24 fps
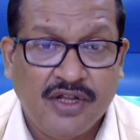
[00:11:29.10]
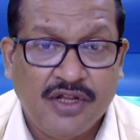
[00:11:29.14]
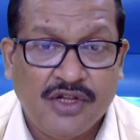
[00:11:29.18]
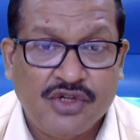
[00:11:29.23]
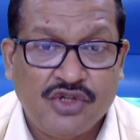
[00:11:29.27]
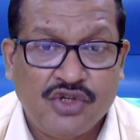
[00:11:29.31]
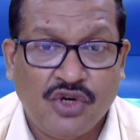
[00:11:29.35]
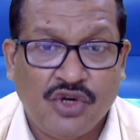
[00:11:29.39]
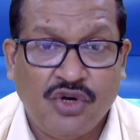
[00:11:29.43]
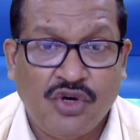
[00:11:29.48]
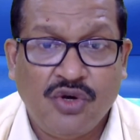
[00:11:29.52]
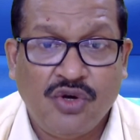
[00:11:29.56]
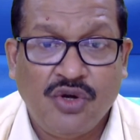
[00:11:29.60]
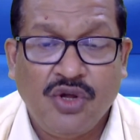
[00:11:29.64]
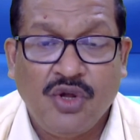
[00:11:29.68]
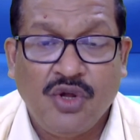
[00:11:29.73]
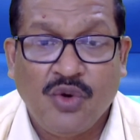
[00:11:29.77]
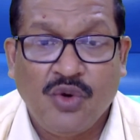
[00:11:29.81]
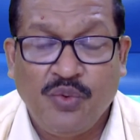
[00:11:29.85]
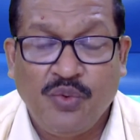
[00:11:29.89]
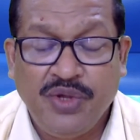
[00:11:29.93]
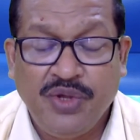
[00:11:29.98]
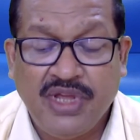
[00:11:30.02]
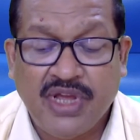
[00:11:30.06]
So
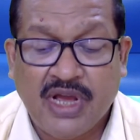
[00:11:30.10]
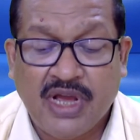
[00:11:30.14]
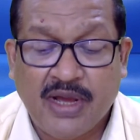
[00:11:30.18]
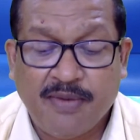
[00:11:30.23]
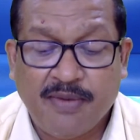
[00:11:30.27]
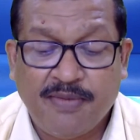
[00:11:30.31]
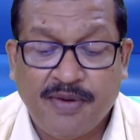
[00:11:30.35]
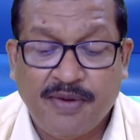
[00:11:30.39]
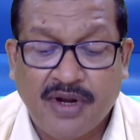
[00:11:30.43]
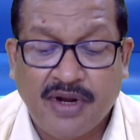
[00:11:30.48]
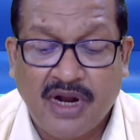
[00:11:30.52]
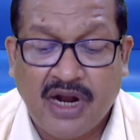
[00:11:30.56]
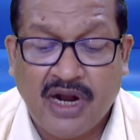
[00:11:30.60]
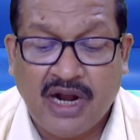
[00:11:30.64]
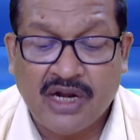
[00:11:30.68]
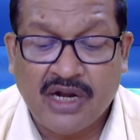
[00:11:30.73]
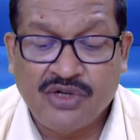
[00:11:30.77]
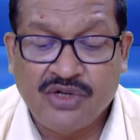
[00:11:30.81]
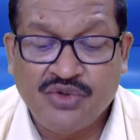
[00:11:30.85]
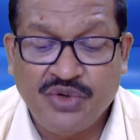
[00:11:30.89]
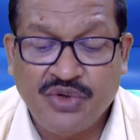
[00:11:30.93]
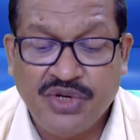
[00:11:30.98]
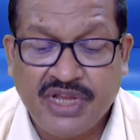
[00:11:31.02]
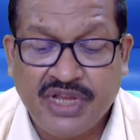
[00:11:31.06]
we have
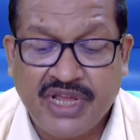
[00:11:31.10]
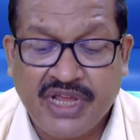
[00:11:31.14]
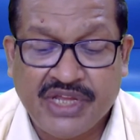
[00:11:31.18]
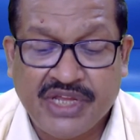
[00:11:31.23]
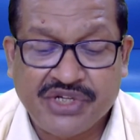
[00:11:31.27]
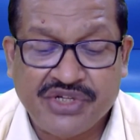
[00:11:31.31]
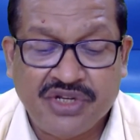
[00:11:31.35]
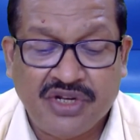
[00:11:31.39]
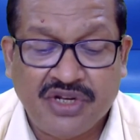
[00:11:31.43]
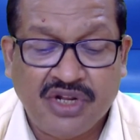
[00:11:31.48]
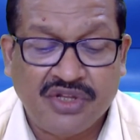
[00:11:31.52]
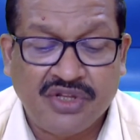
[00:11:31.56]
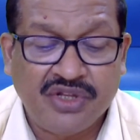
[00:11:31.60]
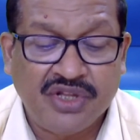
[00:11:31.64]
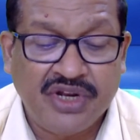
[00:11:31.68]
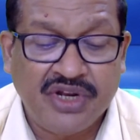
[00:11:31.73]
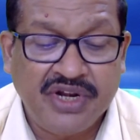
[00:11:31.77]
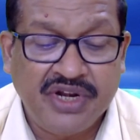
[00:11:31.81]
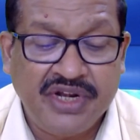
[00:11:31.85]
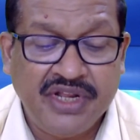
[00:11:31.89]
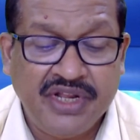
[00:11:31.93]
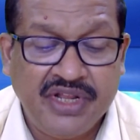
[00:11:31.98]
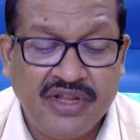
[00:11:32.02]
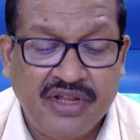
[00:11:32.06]
adjudication
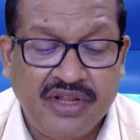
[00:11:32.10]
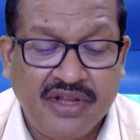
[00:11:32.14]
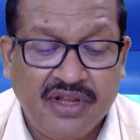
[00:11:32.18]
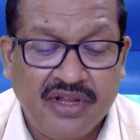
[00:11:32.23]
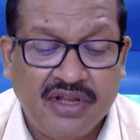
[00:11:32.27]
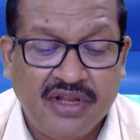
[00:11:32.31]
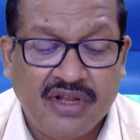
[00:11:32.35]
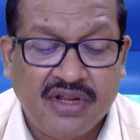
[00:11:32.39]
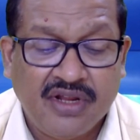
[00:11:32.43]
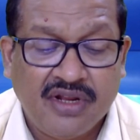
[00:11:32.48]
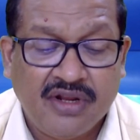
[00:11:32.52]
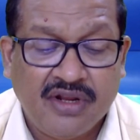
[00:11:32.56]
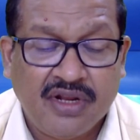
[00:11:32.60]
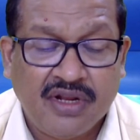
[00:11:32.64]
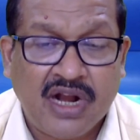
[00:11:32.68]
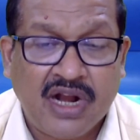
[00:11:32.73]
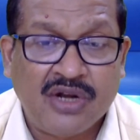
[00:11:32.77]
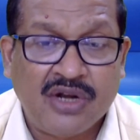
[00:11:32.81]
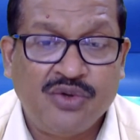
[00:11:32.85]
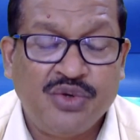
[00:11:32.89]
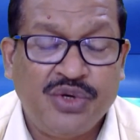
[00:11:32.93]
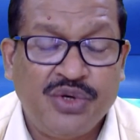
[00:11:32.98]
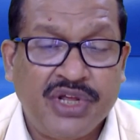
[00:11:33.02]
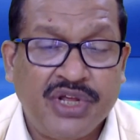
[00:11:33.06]
authority.
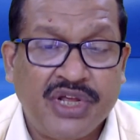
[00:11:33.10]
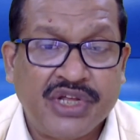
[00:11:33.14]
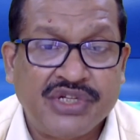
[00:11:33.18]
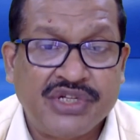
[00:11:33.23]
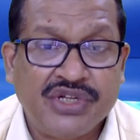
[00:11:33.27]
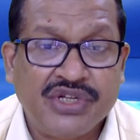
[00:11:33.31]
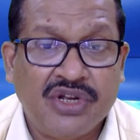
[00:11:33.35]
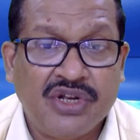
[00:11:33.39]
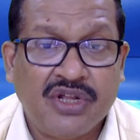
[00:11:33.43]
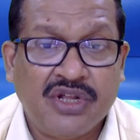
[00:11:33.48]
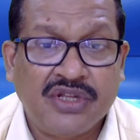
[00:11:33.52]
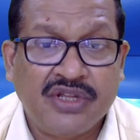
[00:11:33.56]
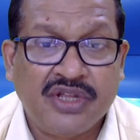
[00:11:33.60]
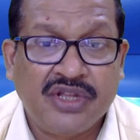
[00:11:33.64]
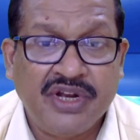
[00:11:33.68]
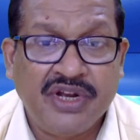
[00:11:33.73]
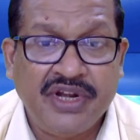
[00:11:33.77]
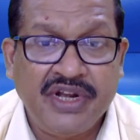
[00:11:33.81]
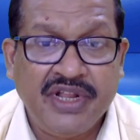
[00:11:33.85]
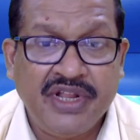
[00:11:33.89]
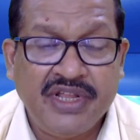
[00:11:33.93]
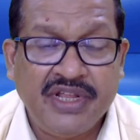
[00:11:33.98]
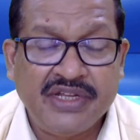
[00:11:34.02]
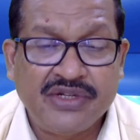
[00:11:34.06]
Adjudication
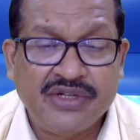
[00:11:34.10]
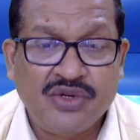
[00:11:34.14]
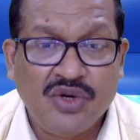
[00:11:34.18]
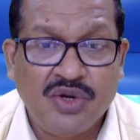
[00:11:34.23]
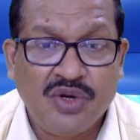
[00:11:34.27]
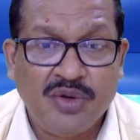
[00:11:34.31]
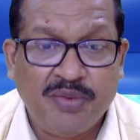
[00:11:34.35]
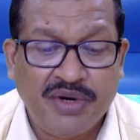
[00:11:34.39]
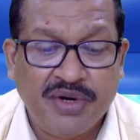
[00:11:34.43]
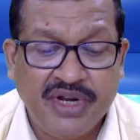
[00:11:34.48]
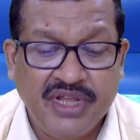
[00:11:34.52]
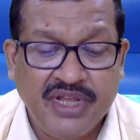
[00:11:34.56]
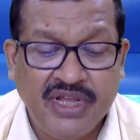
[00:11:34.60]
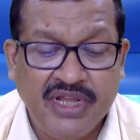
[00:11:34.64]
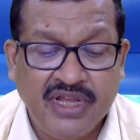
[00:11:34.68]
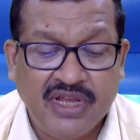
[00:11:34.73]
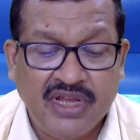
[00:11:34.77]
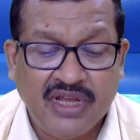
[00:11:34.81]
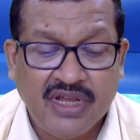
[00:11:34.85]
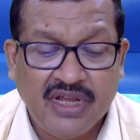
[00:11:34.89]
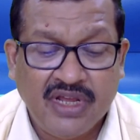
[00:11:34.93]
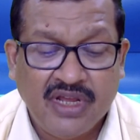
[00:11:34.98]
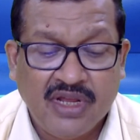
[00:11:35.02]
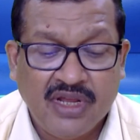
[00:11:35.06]
authority is
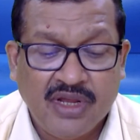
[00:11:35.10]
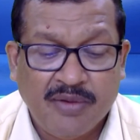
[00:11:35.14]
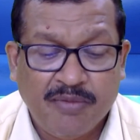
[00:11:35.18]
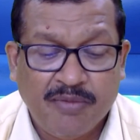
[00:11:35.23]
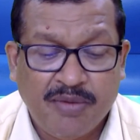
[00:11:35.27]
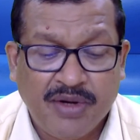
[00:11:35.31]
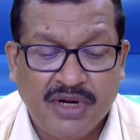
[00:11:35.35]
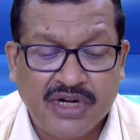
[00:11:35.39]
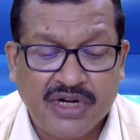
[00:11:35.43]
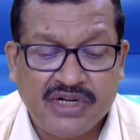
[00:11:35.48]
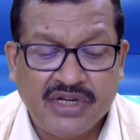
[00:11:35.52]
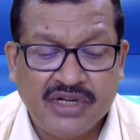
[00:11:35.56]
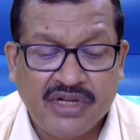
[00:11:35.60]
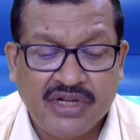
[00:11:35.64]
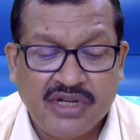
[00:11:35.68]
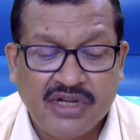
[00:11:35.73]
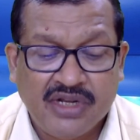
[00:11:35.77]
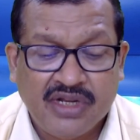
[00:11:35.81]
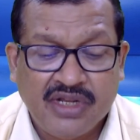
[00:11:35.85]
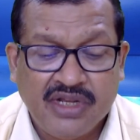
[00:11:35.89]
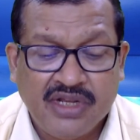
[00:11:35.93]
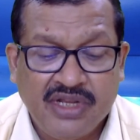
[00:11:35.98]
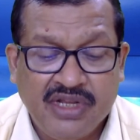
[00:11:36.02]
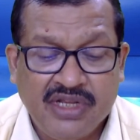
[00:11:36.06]
nobody but
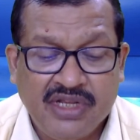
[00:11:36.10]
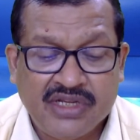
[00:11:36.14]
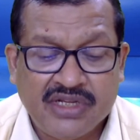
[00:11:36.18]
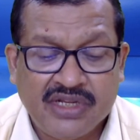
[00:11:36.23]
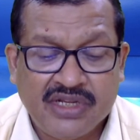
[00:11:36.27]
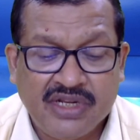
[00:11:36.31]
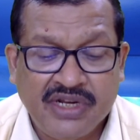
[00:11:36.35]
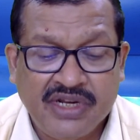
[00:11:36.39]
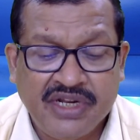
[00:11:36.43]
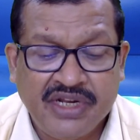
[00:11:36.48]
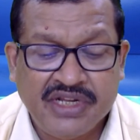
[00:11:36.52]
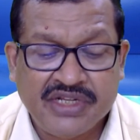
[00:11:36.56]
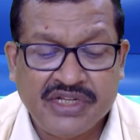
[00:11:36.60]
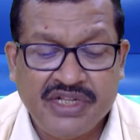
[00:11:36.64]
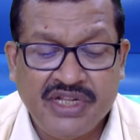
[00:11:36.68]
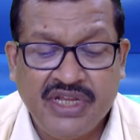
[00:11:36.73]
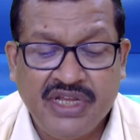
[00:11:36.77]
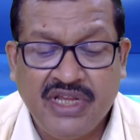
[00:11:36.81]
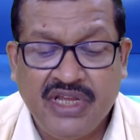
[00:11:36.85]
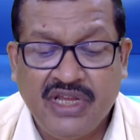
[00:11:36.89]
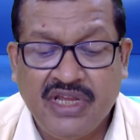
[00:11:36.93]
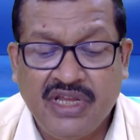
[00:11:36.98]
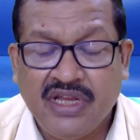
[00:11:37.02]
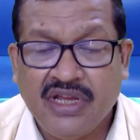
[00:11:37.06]
it is
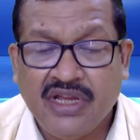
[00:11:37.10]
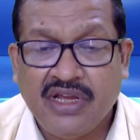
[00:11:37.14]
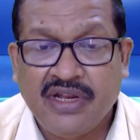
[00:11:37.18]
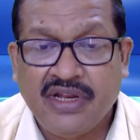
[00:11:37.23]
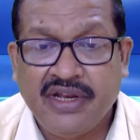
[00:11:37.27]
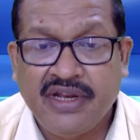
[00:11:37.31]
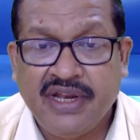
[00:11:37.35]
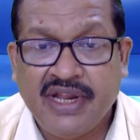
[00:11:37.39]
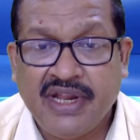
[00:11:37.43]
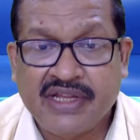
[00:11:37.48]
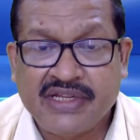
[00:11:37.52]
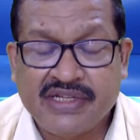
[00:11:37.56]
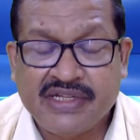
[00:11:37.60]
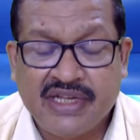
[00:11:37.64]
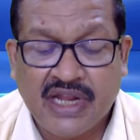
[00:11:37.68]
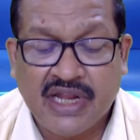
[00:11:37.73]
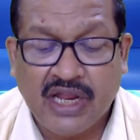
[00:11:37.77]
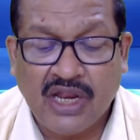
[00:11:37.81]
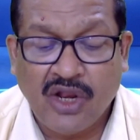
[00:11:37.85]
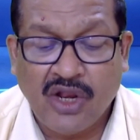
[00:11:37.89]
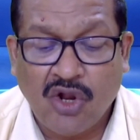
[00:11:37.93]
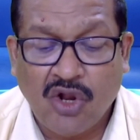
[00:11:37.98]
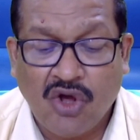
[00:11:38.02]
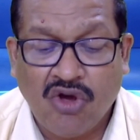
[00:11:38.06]
the
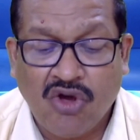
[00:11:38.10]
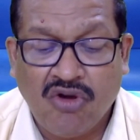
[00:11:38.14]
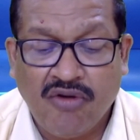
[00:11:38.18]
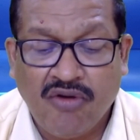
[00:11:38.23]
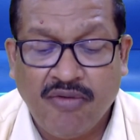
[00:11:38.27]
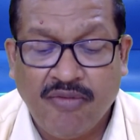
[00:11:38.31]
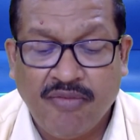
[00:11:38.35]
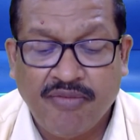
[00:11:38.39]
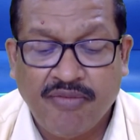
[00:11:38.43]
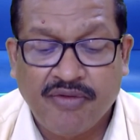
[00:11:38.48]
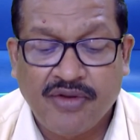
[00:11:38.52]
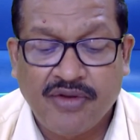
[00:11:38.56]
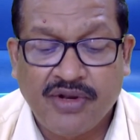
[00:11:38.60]
National